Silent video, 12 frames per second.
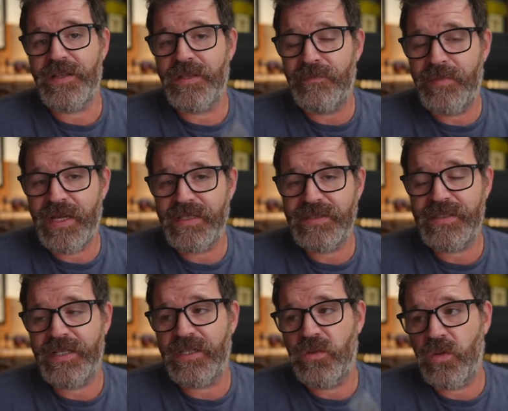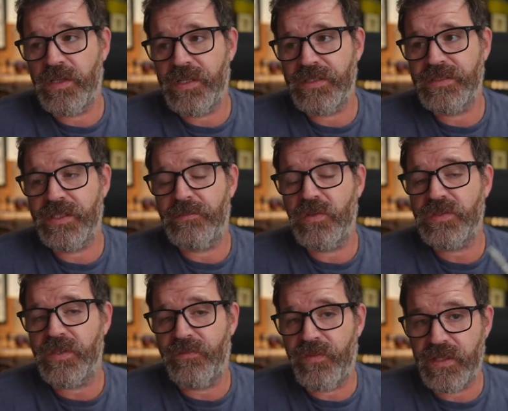The best and quickest and
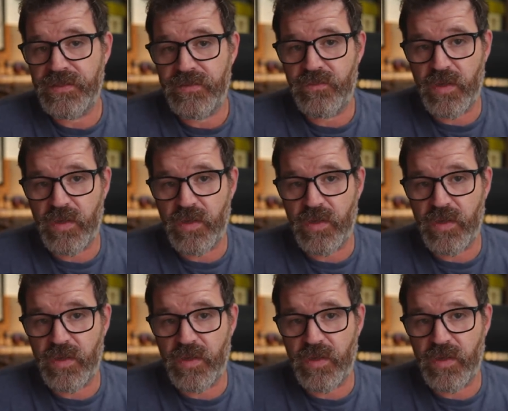most effective